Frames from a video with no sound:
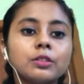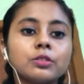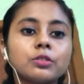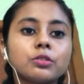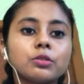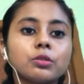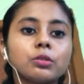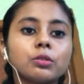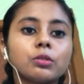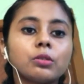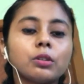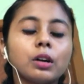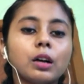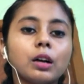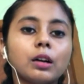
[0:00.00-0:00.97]
So
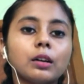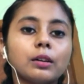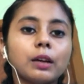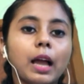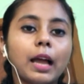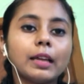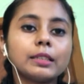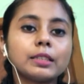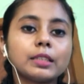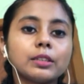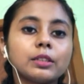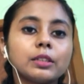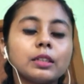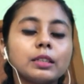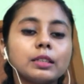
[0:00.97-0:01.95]
I
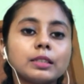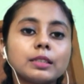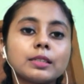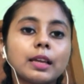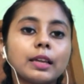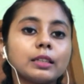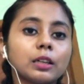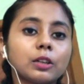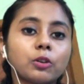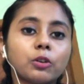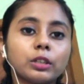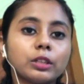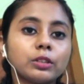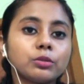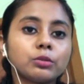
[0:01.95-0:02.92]
generally decide
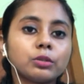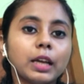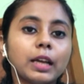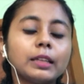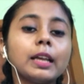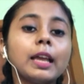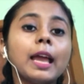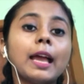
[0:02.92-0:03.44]
according to that.